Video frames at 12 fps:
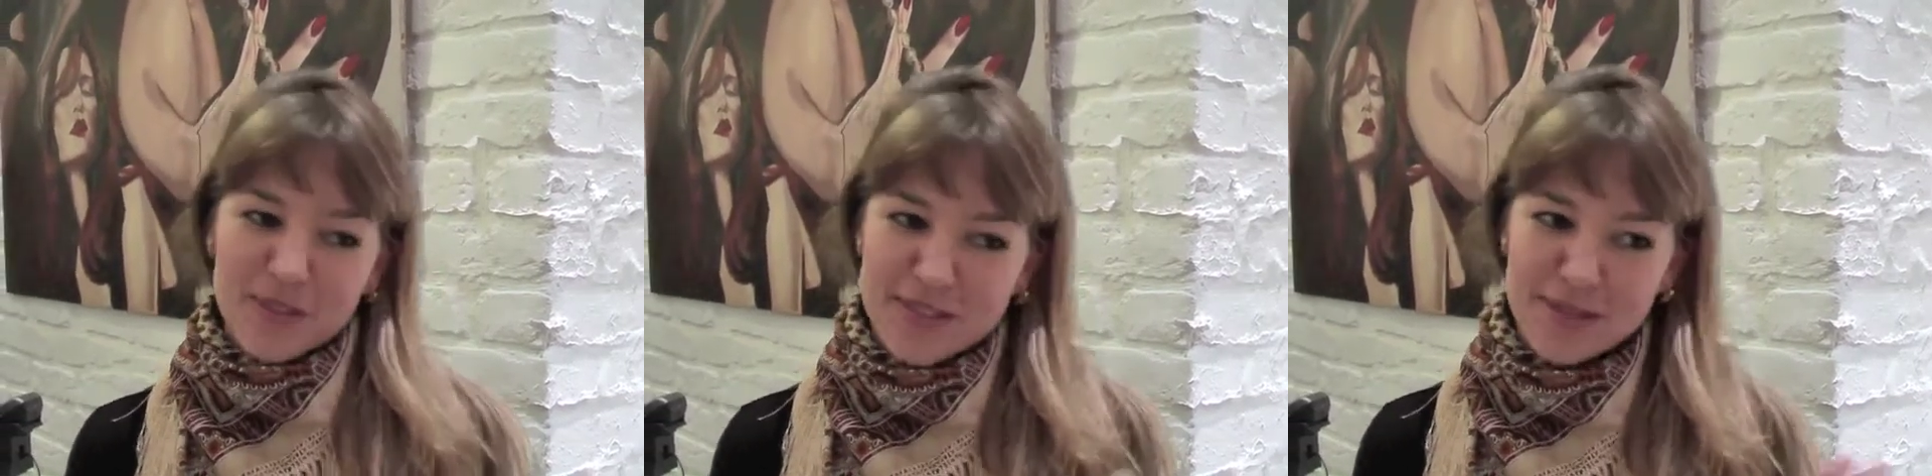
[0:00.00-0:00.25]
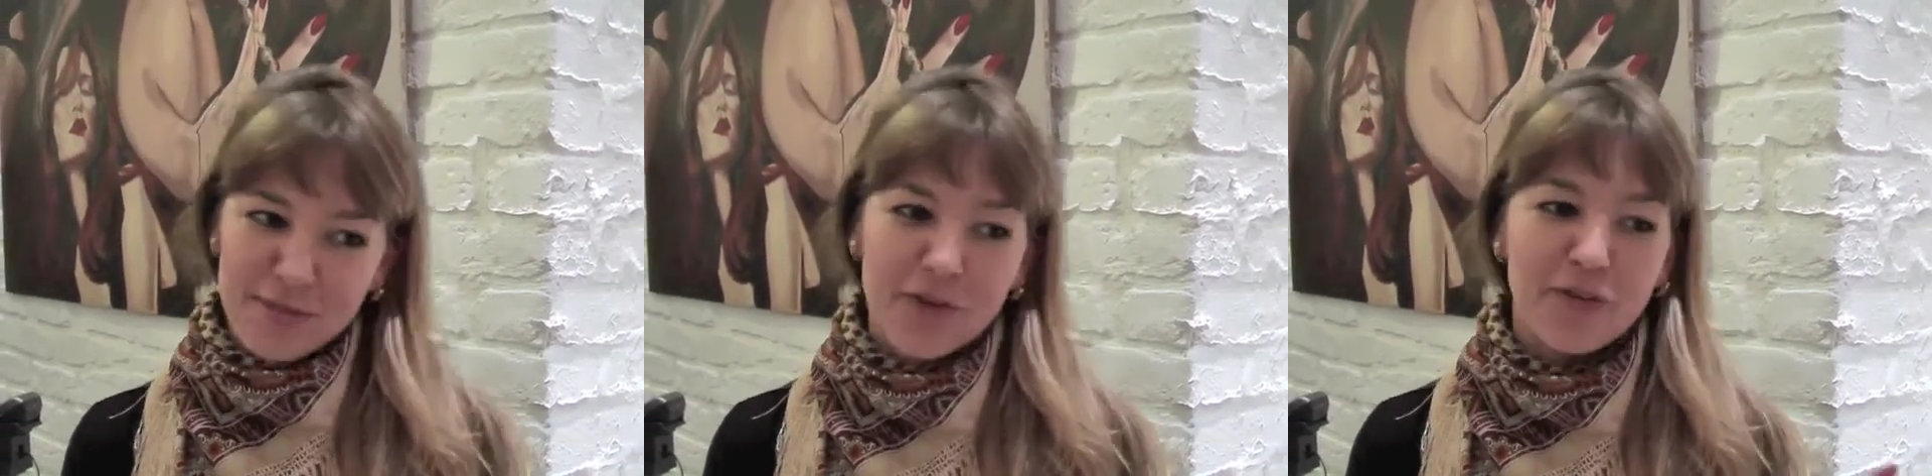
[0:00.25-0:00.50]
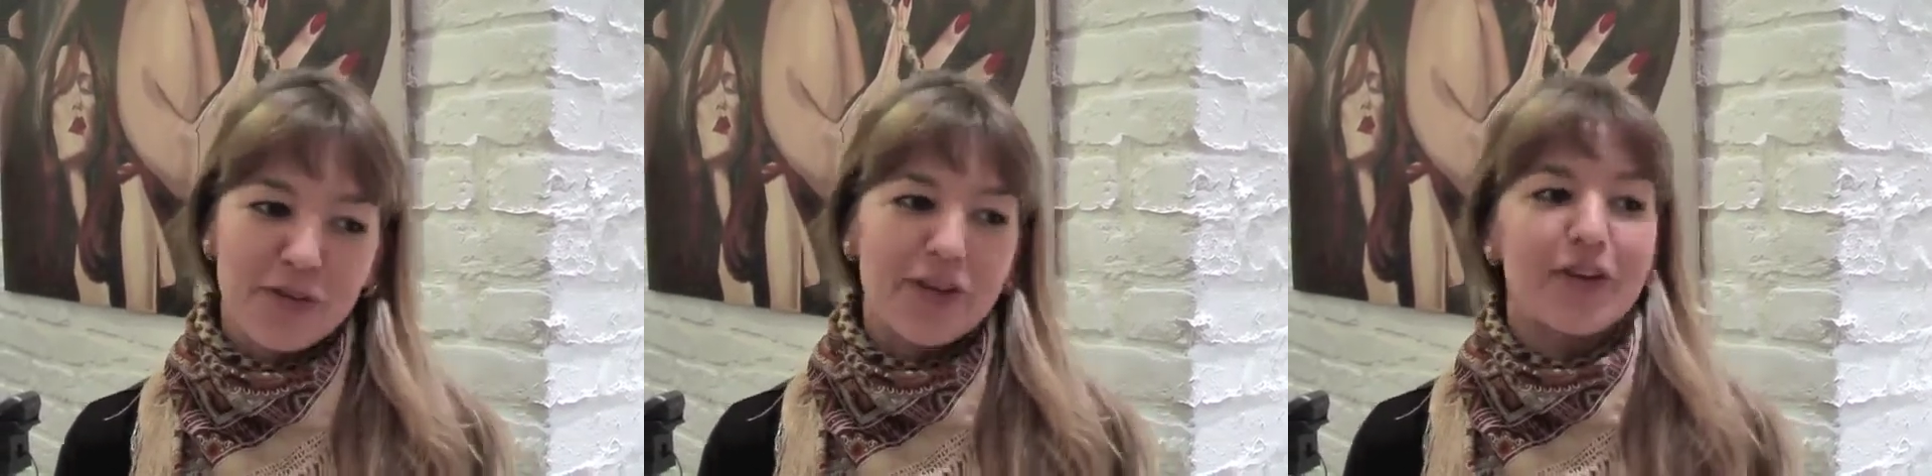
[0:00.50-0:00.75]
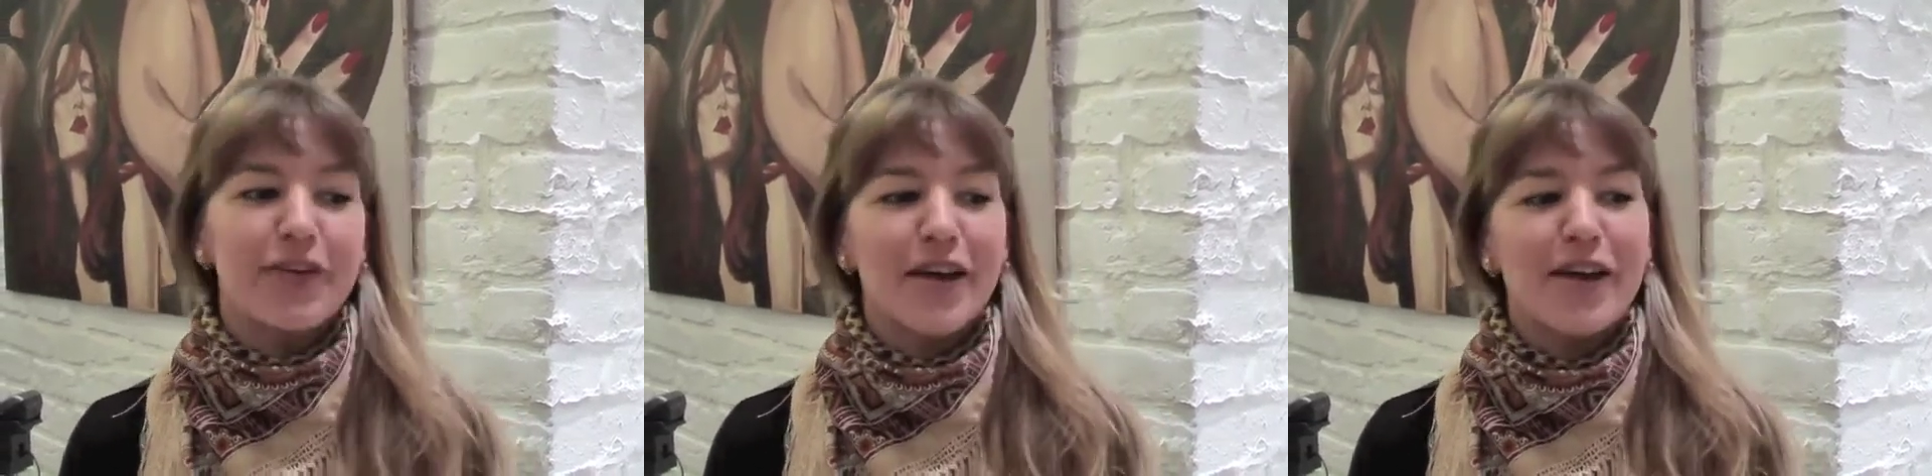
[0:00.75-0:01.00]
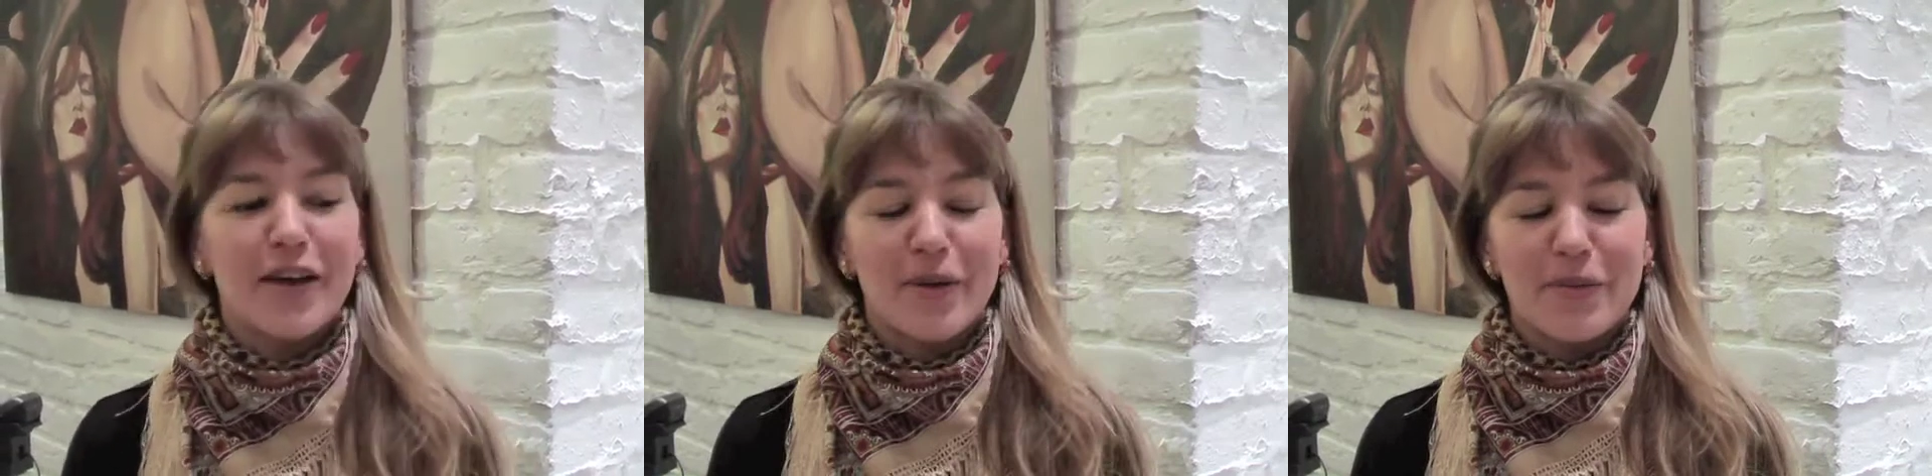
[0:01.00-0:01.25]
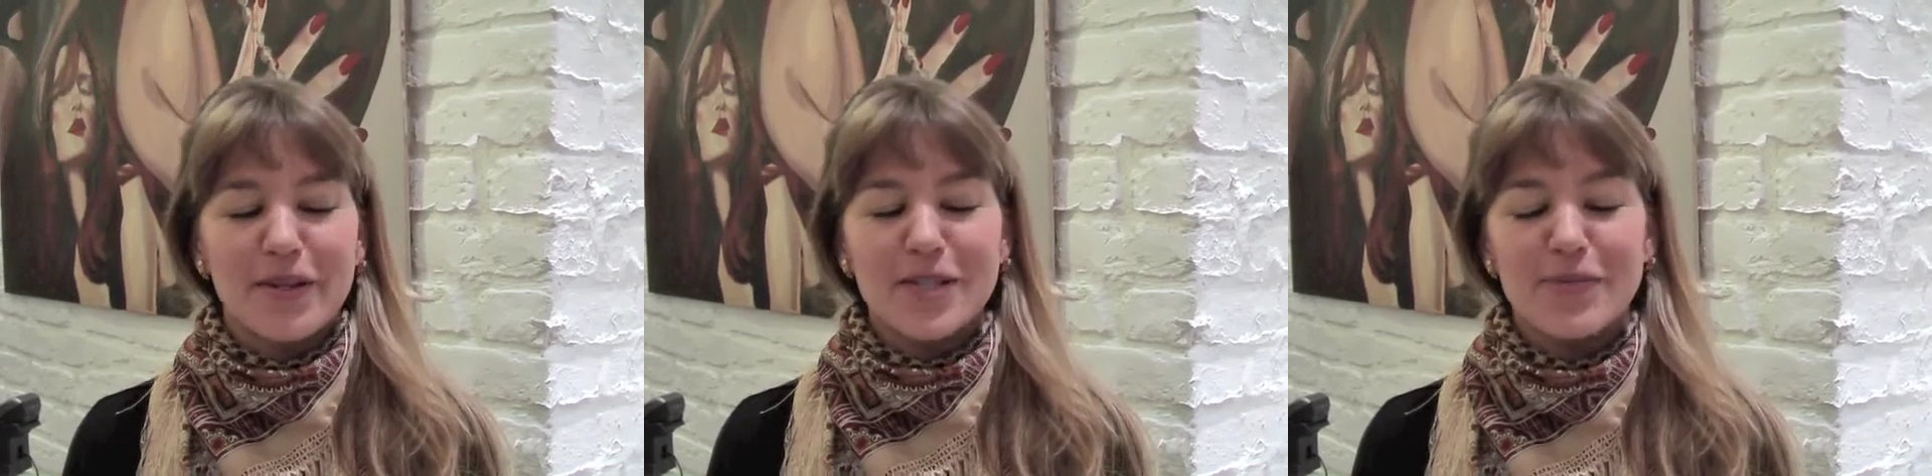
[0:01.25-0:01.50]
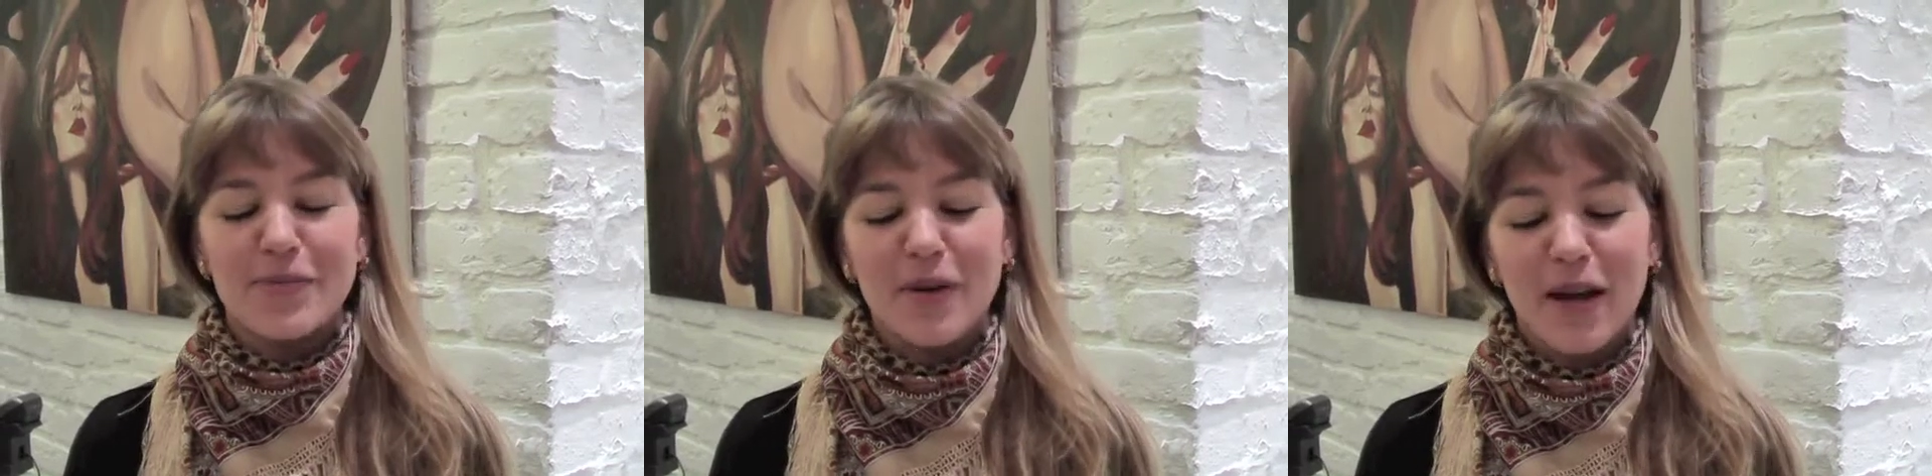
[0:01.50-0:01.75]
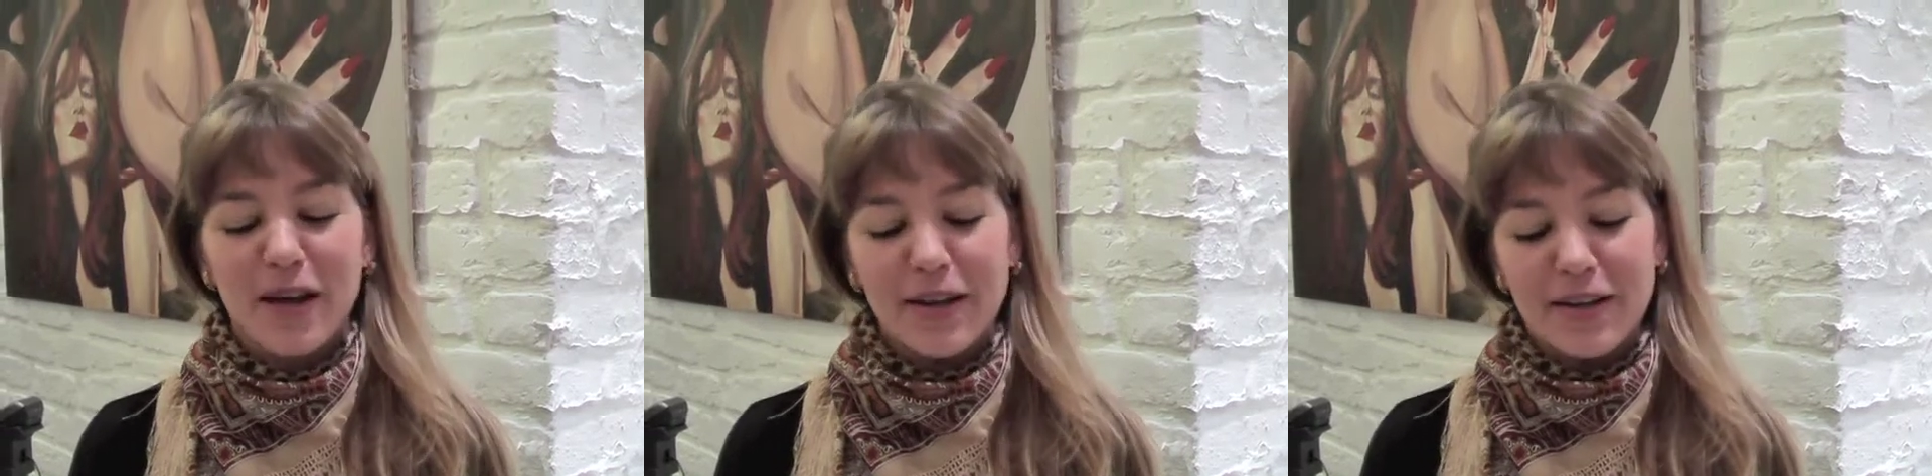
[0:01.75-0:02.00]
some career in economics,
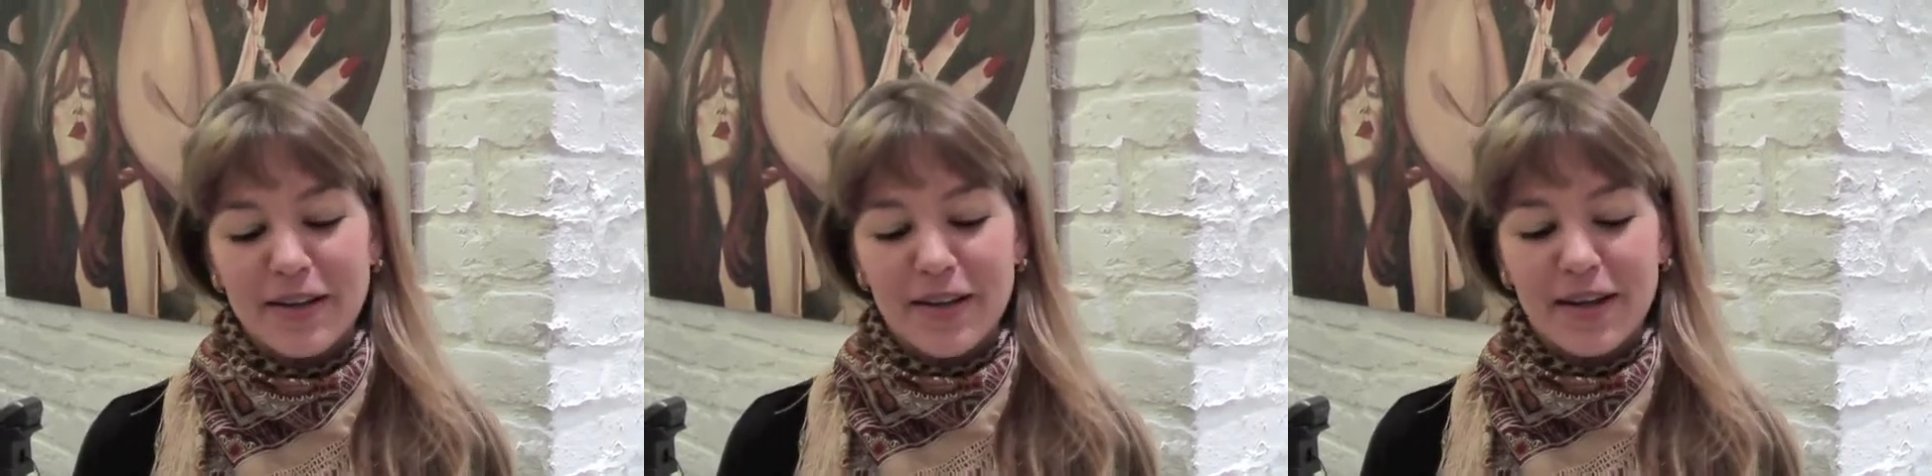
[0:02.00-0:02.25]
and